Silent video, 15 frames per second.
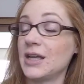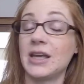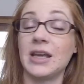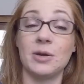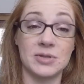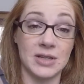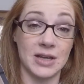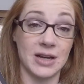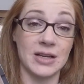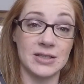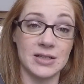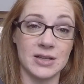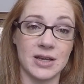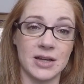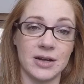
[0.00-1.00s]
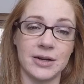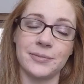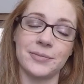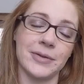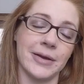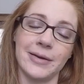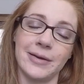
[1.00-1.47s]
He was going to get done that
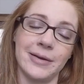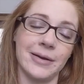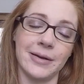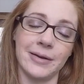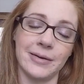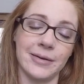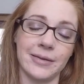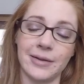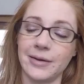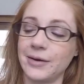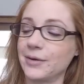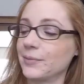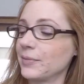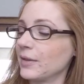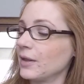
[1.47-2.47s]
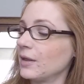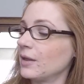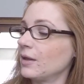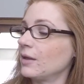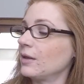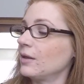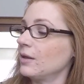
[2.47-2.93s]
year. Yeah, he didn't get done that year.
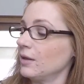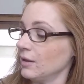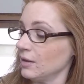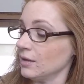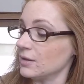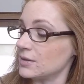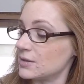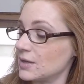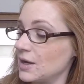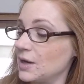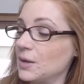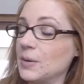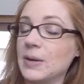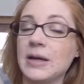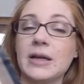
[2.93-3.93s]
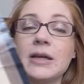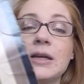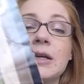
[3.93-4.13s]
So